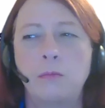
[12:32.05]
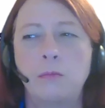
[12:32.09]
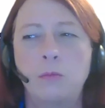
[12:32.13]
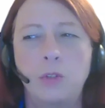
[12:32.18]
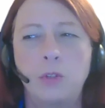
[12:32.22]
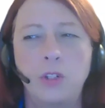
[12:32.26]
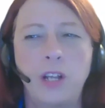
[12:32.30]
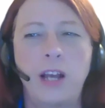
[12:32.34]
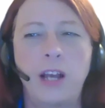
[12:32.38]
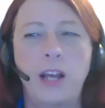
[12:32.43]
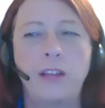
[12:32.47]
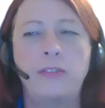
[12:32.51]

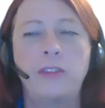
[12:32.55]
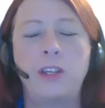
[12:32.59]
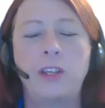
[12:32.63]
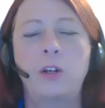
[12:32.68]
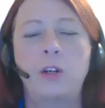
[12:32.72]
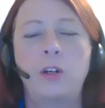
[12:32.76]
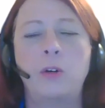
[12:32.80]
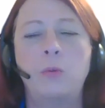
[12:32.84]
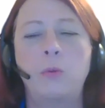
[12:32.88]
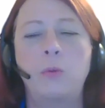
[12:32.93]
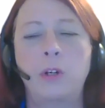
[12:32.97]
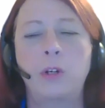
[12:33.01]
we're not
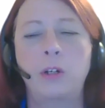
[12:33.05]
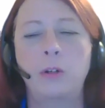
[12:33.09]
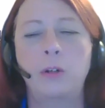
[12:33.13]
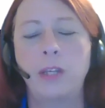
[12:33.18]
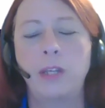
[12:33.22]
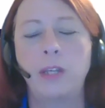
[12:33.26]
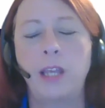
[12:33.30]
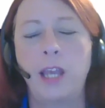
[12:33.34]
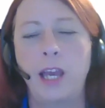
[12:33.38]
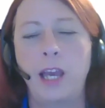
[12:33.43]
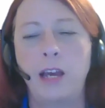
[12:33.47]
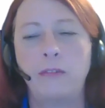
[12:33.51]
there where
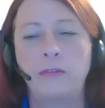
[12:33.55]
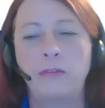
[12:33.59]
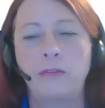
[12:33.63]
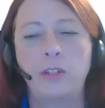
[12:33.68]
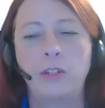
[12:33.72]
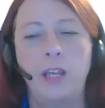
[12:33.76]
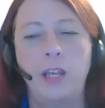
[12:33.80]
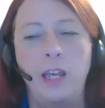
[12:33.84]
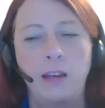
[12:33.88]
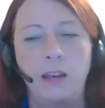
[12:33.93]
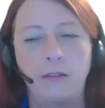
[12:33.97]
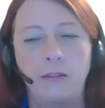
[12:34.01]
we have
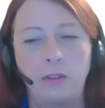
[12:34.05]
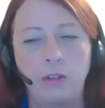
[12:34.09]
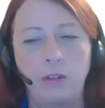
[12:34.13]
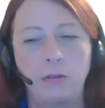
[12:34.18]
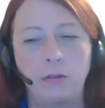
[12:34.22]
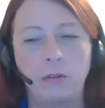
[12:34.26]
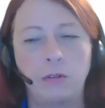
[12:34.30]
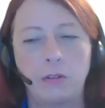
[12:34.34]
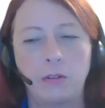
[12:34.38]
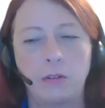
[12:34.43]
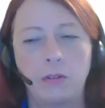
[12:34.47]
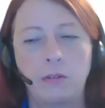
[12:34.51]
to have
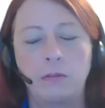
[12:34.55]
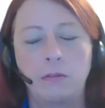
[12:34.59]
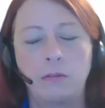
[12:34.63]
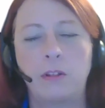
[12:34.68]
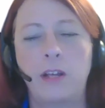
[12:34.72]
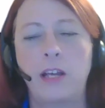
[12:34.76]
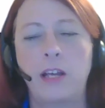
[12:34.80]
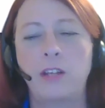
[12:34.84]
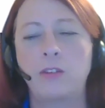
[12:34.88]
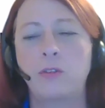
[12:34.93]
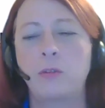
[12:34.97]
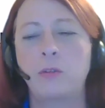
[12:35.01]
those
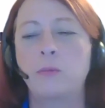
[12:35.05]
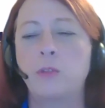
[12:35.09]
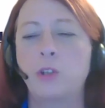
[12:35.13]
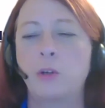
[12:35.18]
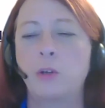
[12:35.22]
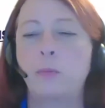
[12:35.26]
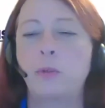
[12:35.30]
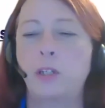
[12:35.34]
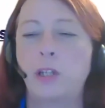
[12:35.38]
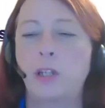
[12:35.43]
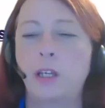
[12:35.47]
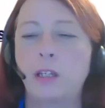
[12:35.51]
classrooms
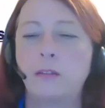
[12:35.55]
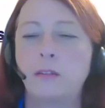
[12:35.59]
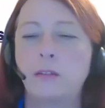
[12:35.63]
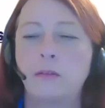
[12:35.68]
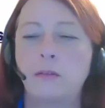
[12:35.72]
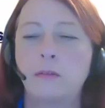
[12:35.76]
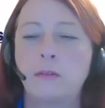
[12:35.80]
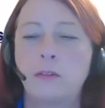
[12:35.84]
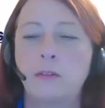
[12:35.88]
open yet.